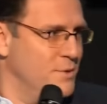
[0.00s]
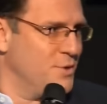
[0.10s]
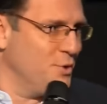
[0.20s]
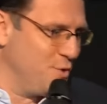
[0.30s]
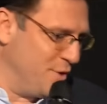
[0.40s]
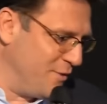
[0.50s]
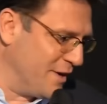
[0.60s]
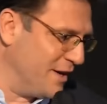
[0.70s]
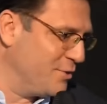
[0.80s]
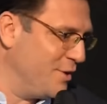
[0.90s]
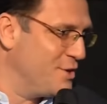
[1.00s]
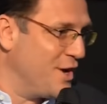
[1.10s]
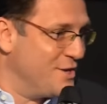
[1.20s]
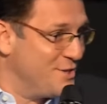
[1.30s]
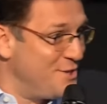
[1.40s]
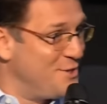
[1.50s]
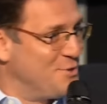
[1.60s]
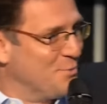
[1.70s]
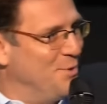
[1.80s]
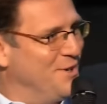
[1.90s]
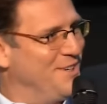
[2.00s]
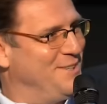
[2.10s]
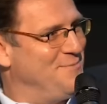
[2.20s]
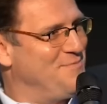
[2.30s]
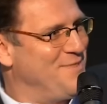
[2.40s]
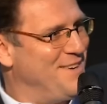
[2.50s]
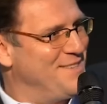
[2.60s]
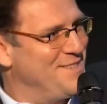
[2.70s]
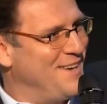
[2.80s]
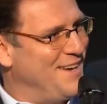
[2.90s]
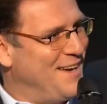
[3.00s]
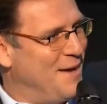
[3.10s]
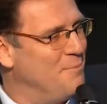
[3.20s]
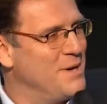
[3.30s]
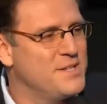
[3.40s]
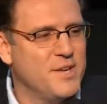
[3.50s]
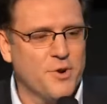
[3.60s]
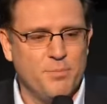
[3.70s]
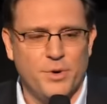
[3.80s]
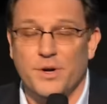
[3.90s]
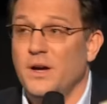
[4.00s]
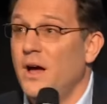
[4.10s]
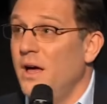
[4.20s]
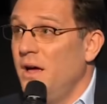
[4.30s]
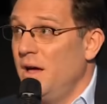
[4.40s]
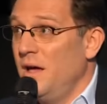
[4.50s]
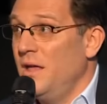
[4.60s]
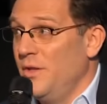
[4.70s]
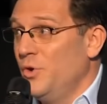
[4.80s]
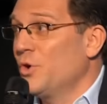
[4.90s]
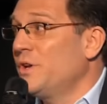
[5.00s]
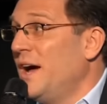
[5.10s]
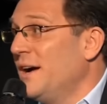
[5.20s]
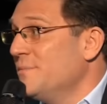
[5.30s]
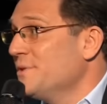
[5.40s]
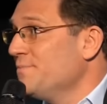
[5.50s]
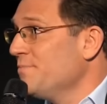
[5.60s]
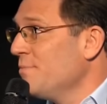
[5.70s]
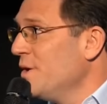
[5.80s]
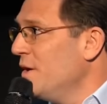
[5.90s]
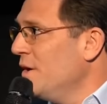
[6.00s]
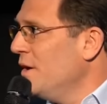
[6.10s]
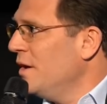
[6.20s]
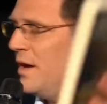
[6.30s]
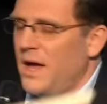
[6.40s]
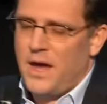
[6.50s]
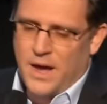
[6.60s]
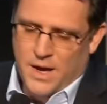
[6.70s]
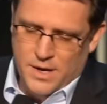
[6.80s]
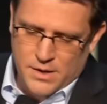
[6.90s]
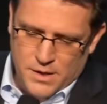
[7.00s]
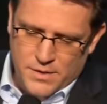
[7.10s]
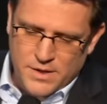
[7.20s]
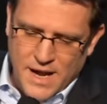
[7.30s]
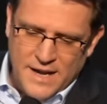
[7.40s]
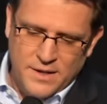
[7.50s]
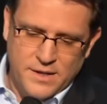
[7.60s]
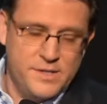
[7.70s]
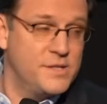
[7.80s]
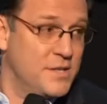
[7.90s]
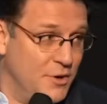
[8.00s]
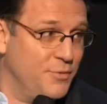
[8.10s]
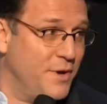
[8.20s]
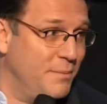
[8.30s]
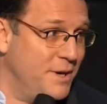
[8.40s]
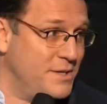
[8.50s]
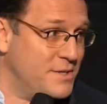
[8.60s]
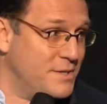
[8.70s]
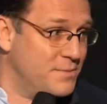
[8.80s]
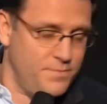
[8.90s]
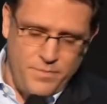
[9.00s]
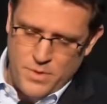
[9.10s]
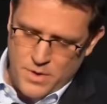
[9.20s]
Yousef, I'll cut to the chase. This is your book. It's a bestseller book in the New York Times. And the title is Son of Hamas,